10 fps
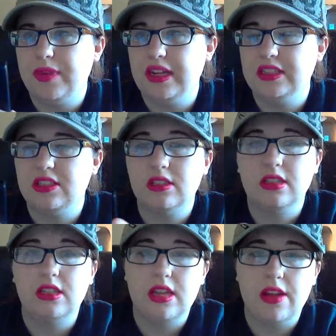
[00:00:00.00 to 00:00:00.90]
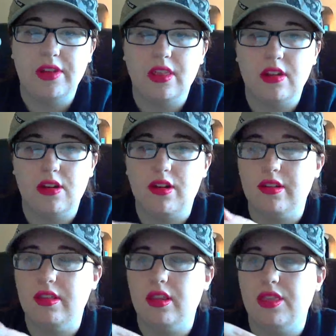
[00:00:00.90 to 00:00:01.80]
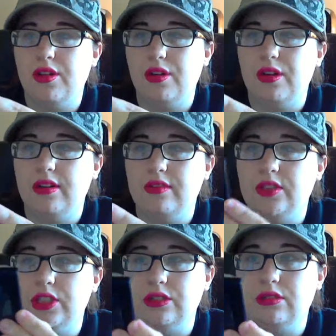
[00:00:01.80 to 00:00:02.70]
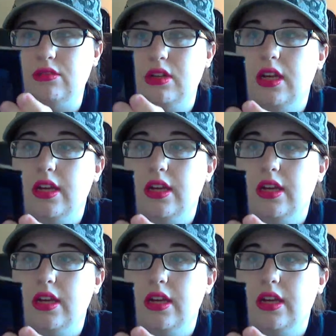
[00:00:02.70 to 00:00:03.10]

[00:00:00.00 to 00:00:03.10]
I started everything on the 3rd of June,